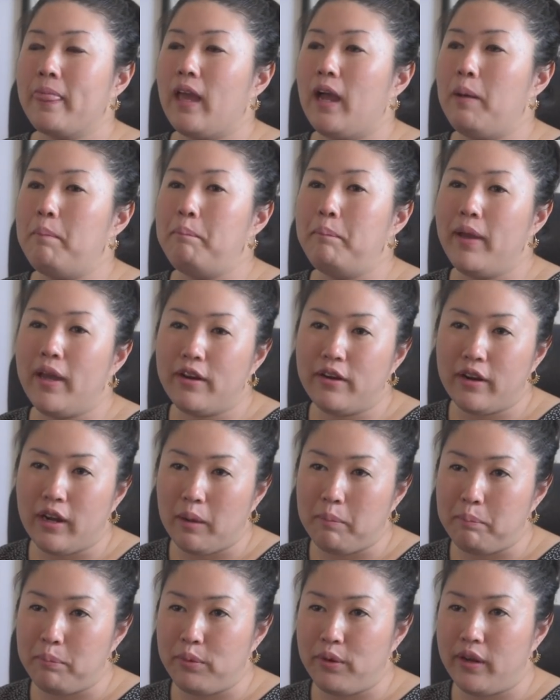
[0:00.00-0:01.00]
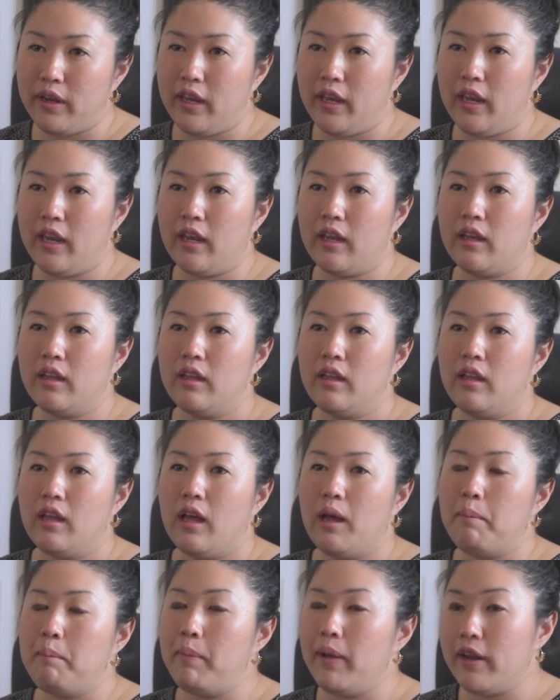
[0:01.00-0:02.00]
a better upbringing,
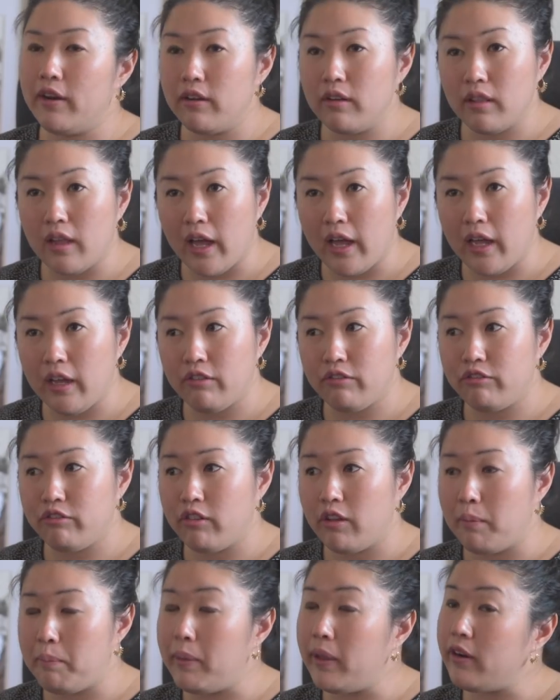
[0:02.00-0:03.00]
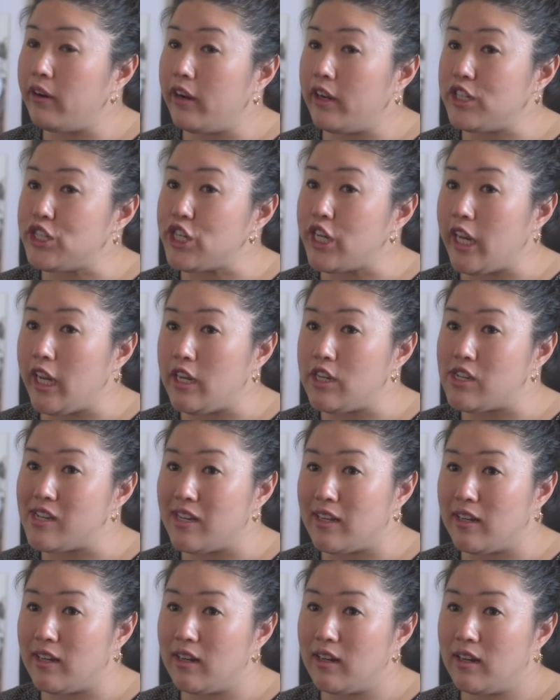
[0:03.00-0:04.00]
a better life, a better
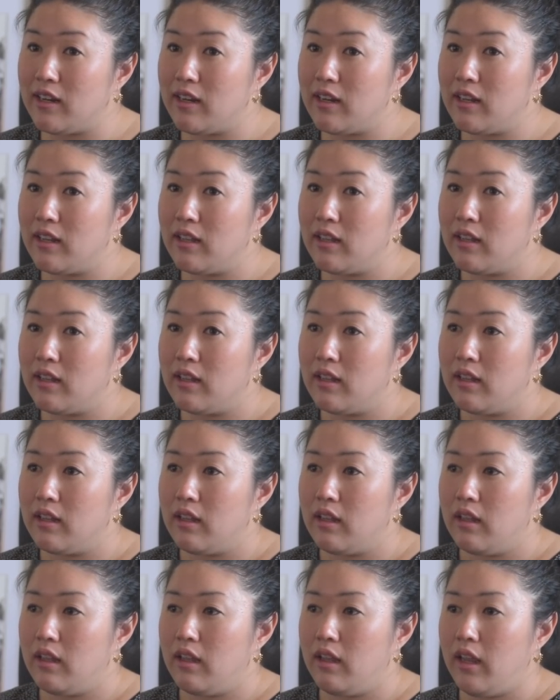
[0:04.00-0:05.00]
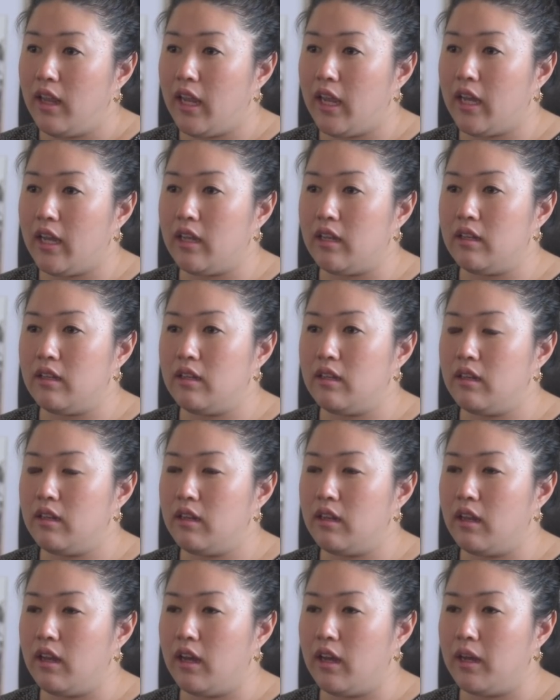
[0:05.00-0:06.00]
education. And
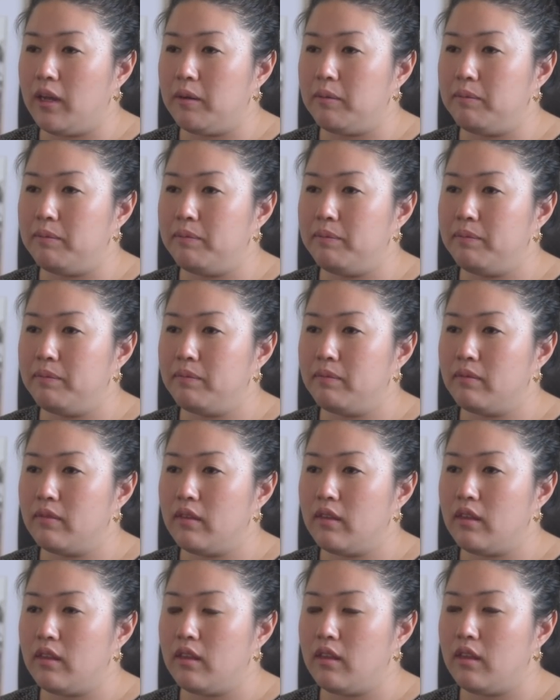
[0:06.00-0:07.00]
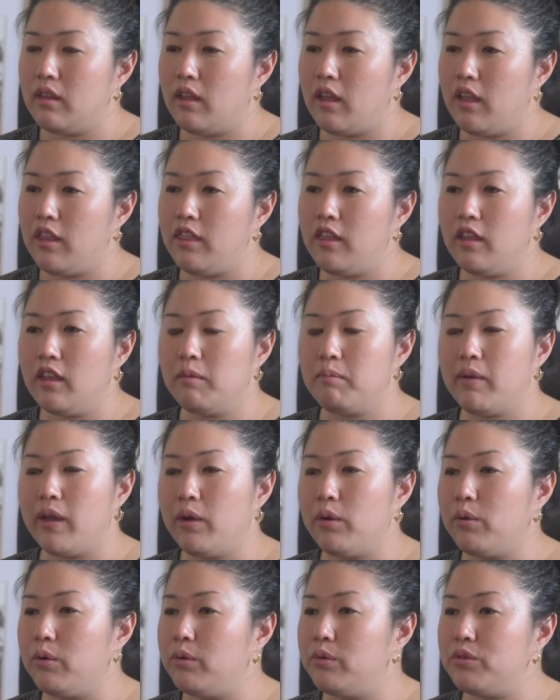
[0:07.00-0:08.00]
I think in
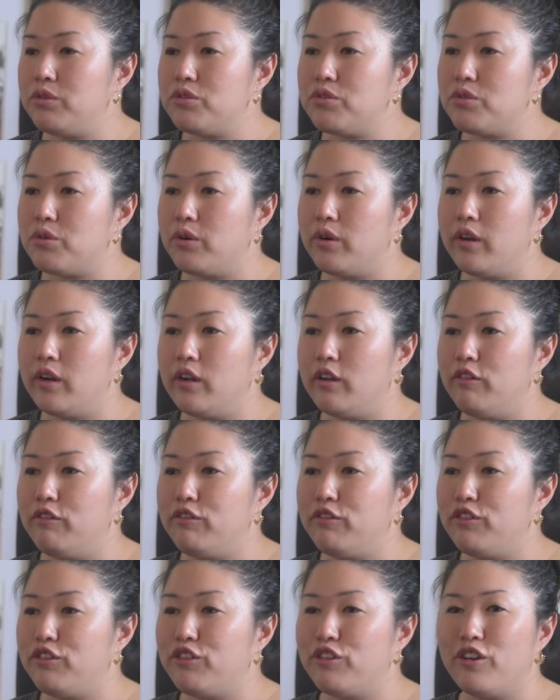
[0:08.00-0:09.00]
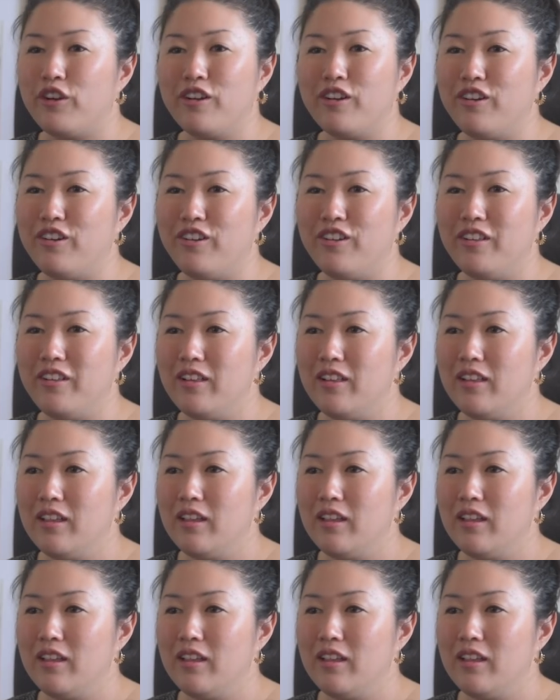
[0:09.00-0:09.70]
my own story of struggle,